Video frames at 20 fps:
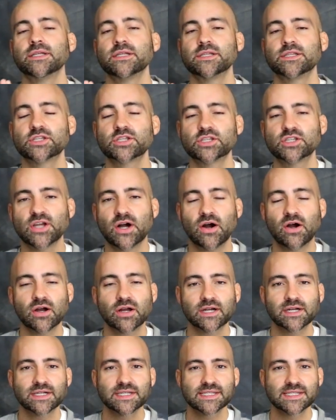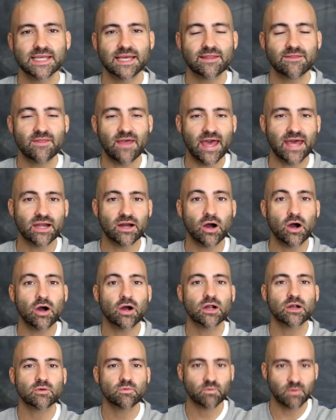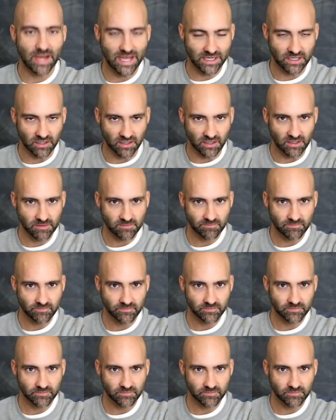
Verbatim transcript: stars that are redder